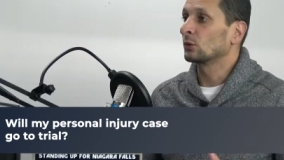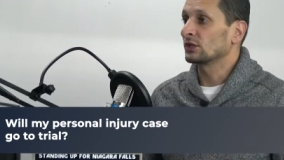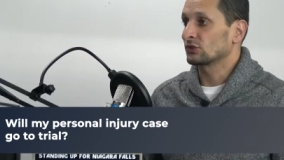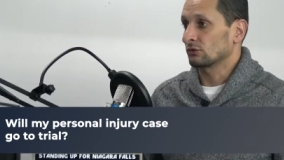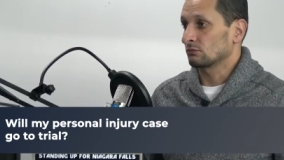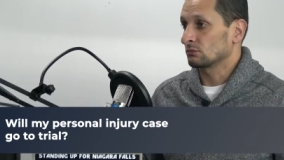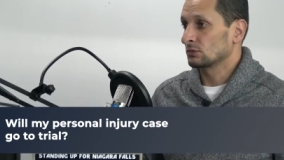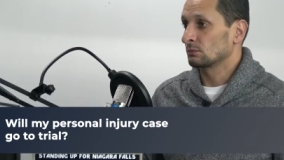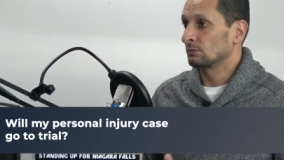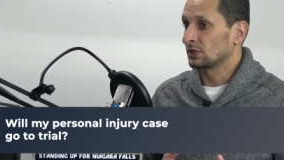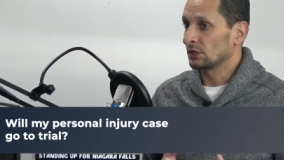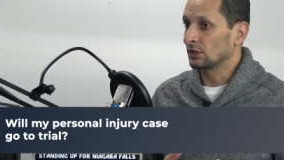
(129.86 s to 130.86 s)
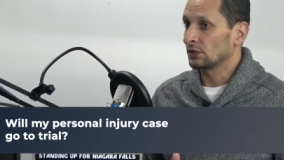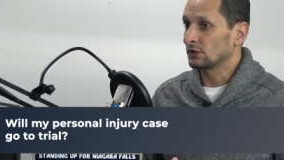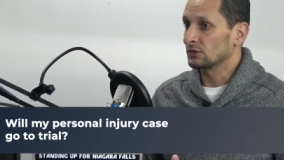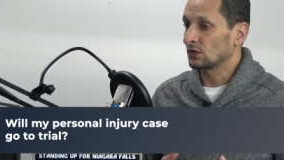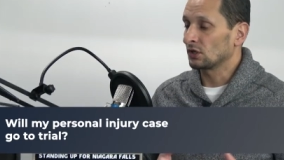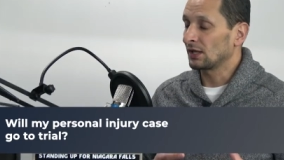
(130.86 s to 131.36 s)
question,
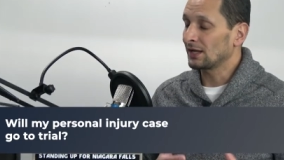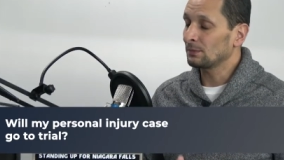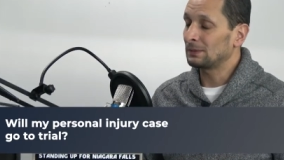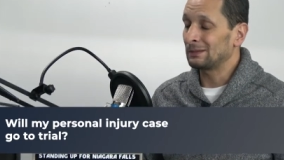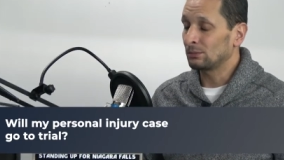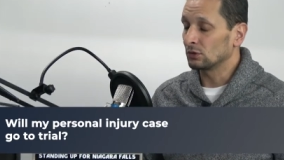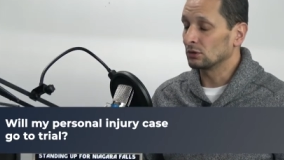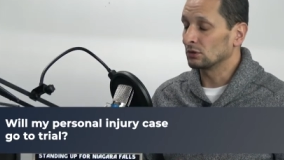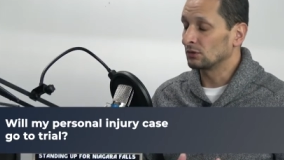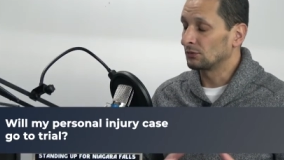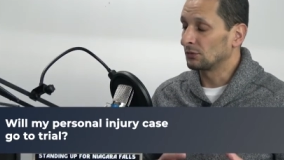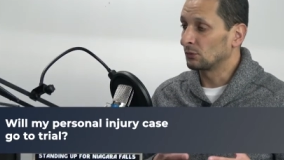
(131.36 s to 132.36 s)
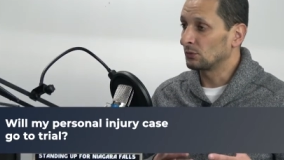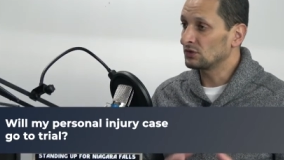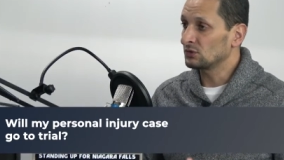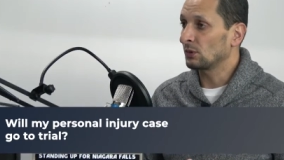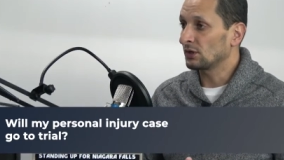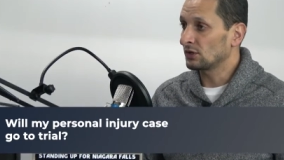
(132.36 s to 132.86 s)
because a lot of people, the
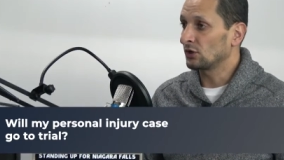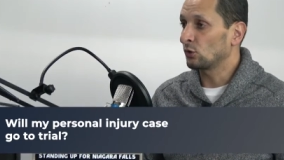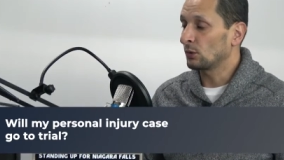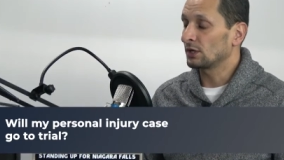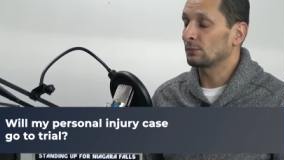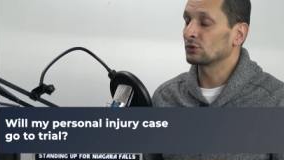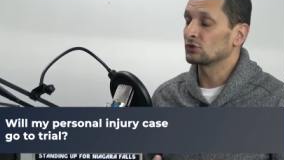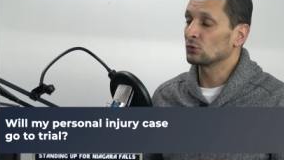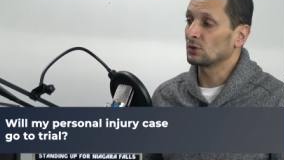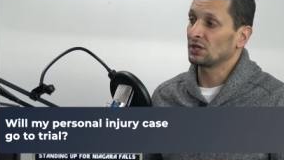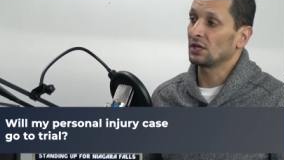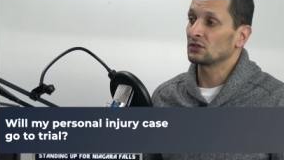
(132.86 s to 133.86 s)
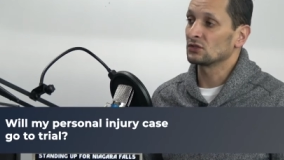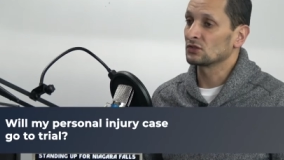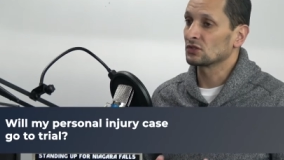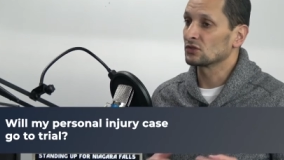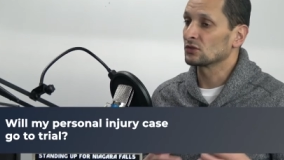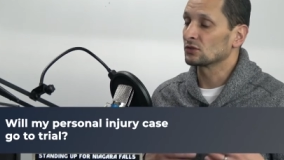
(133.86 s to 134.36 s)
reason why they don't want to pursue a case is
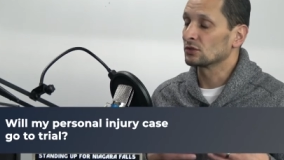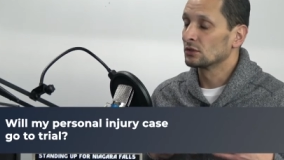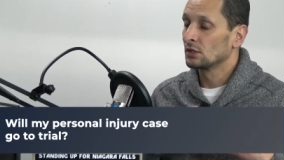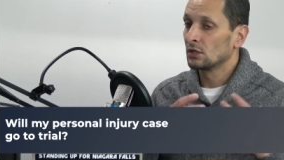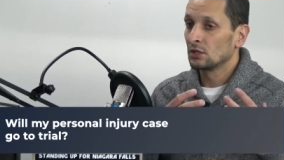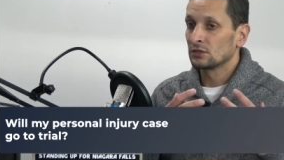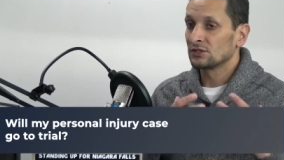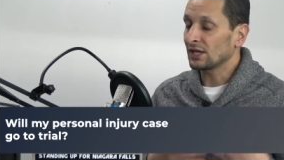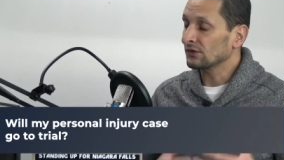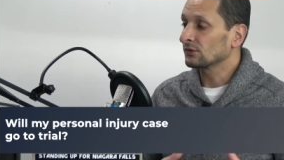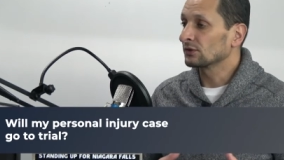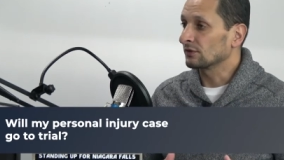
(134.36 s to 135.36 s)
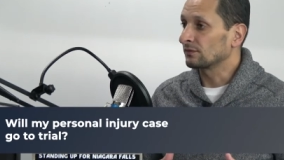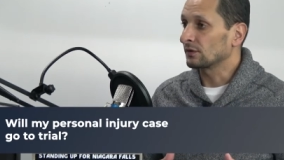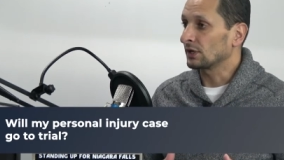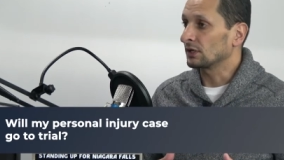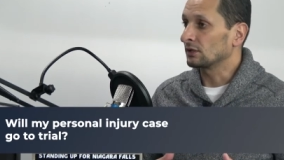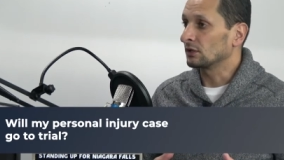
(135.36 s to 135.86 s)
because they're deathly
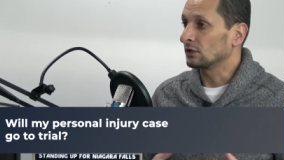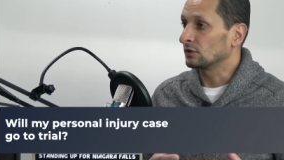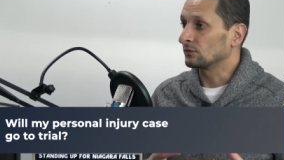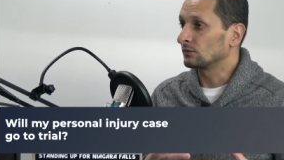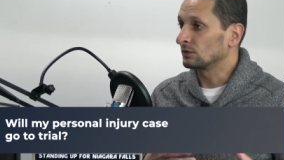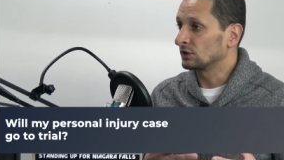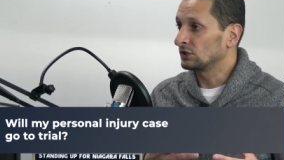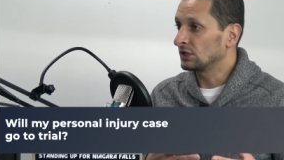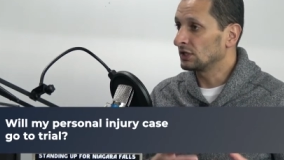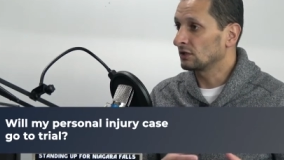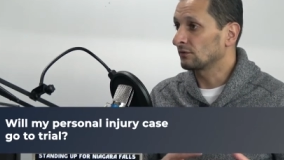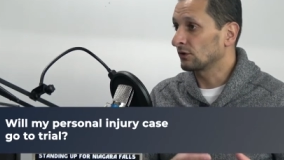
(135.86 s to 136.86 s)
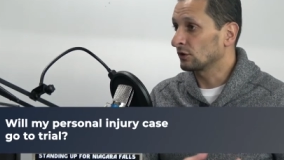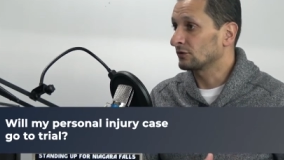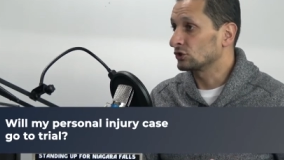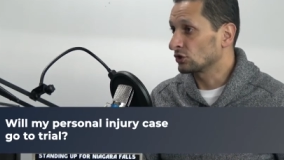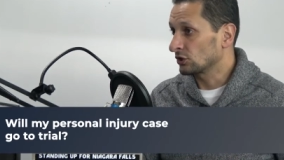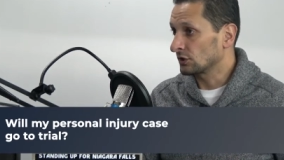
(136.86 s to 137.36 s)
afraid of getting in front of
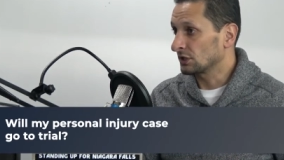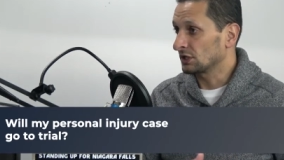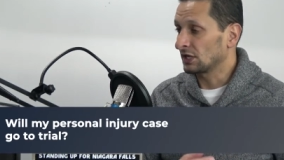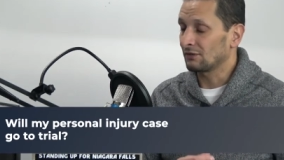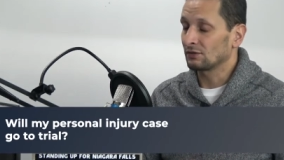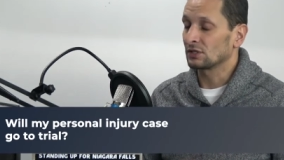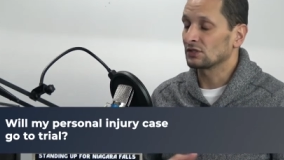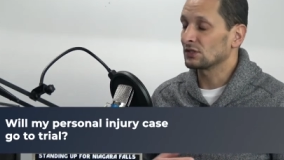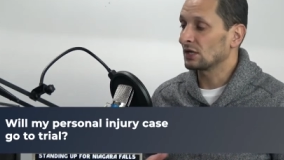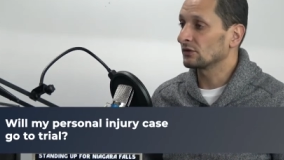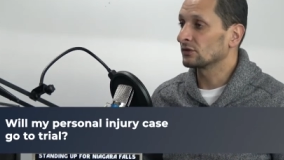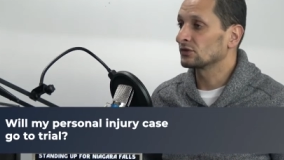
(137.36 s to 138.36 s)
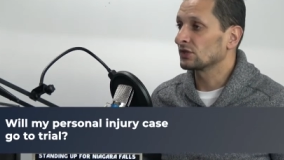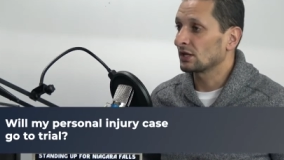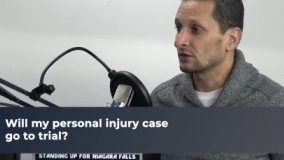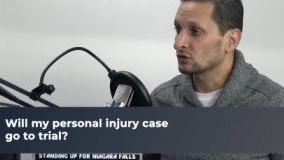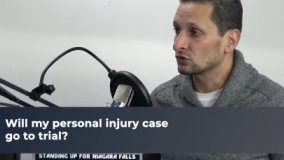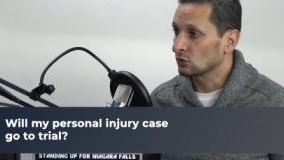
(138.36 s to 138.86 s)
a jury and having to tell their
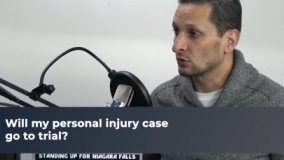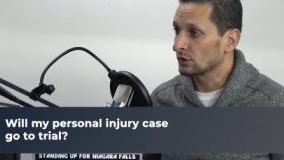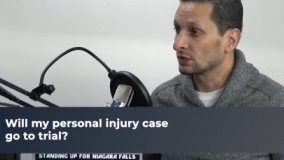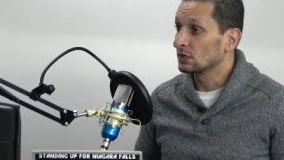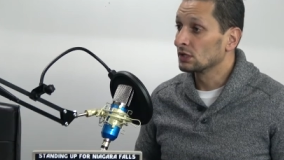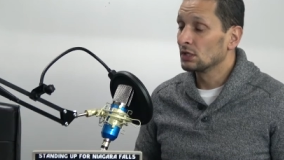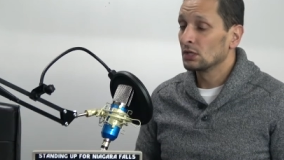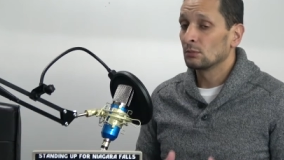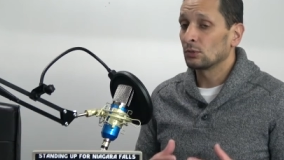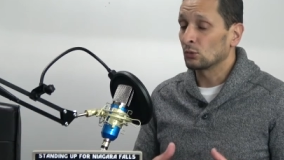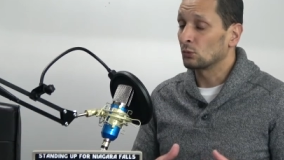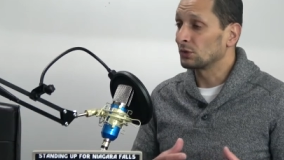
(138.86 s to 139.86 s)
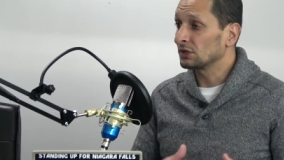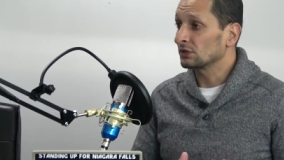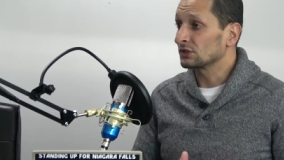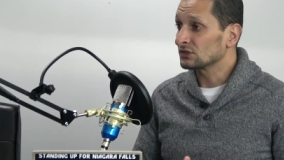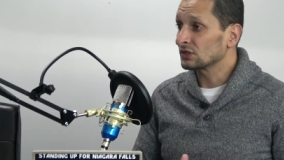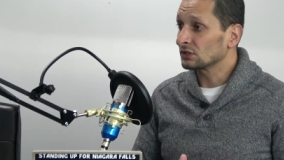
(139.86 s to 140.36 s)
side of the story. But
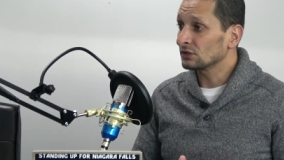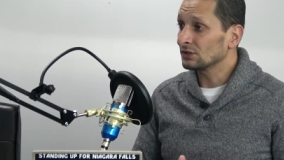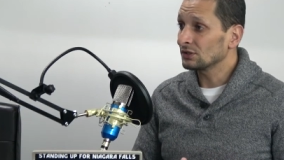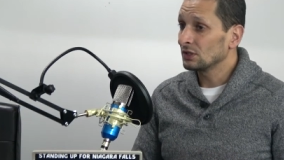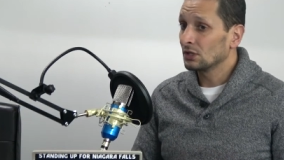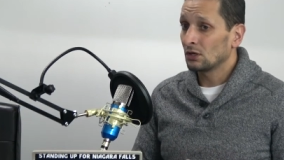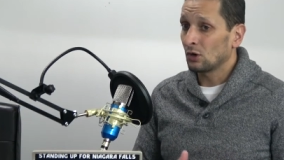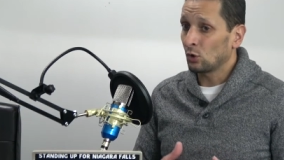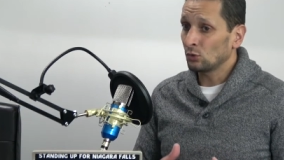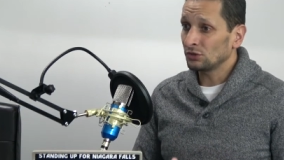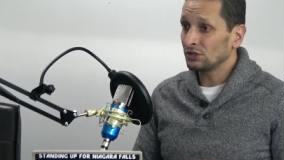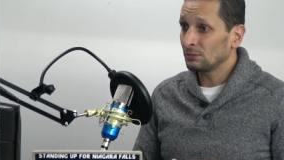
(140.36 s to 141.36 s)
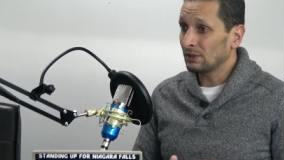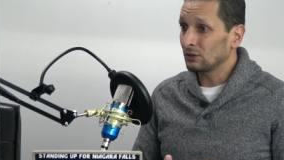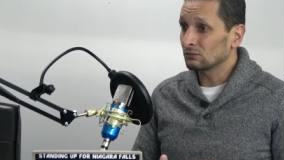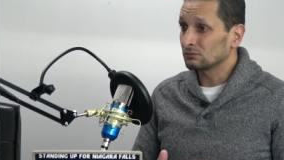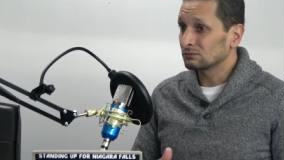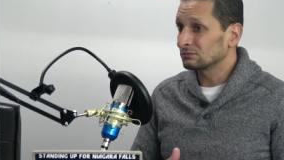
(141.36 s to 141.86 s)
realistically, only
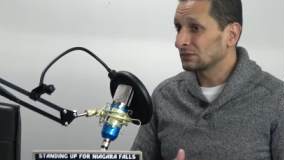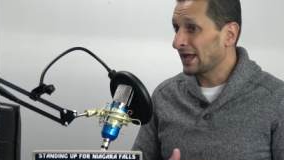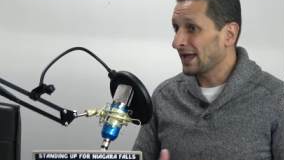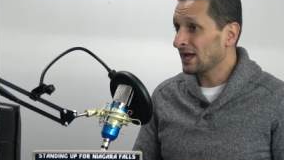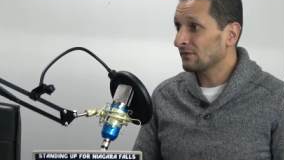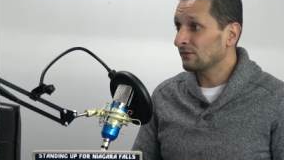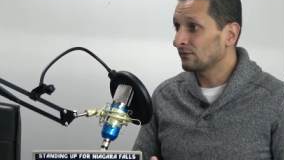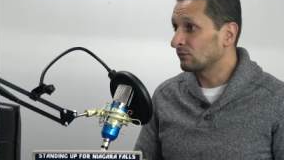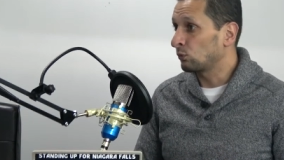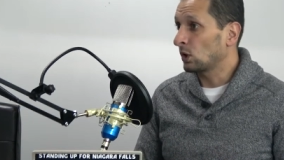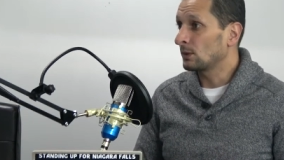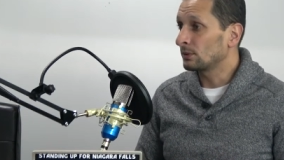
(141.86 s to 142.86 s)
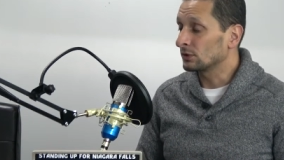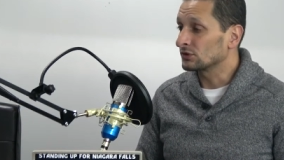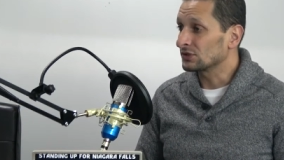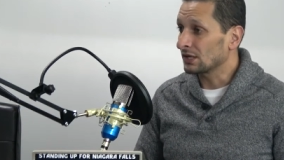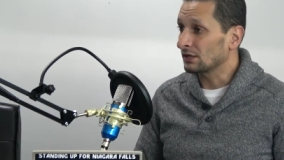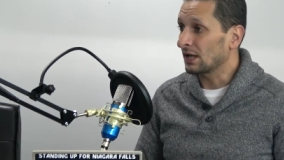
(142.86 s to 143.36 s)
about half of one
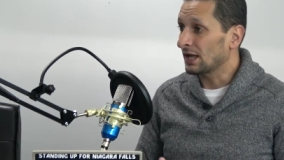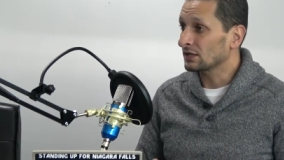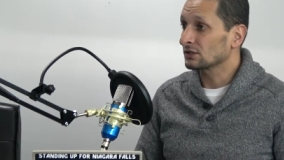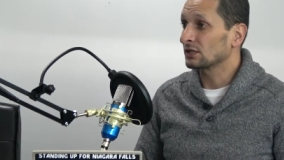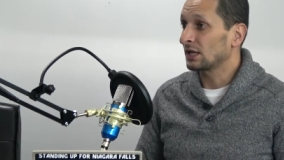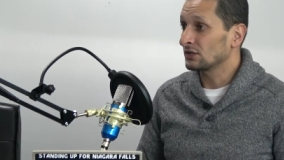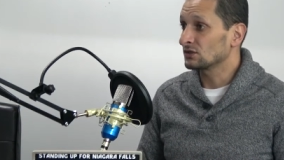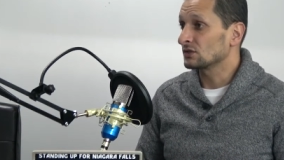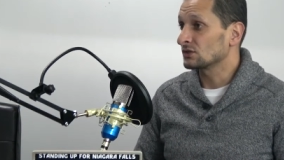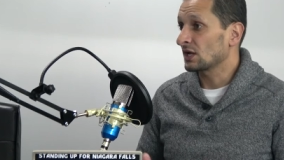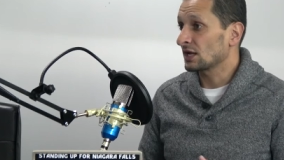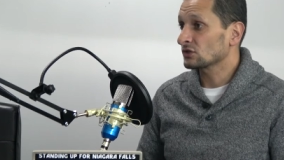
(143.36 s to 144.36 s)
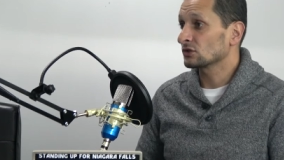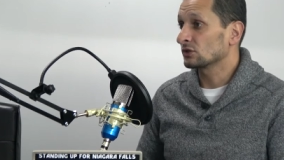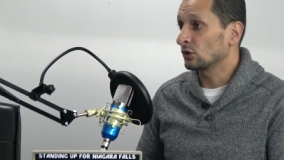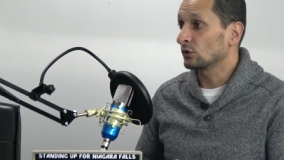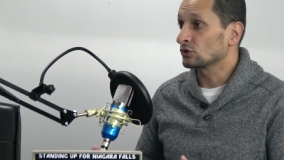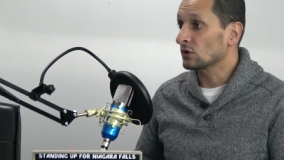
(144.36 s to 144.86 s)
percent cases
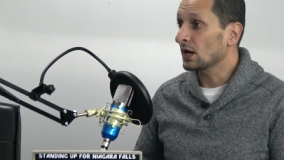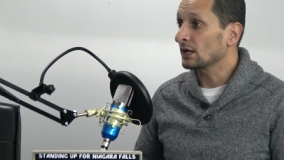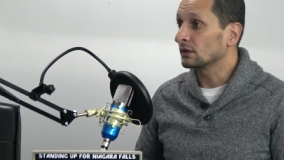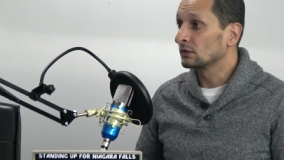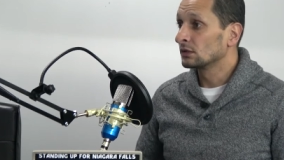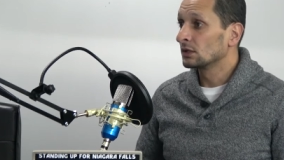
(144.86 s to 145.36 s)
actually go to trial.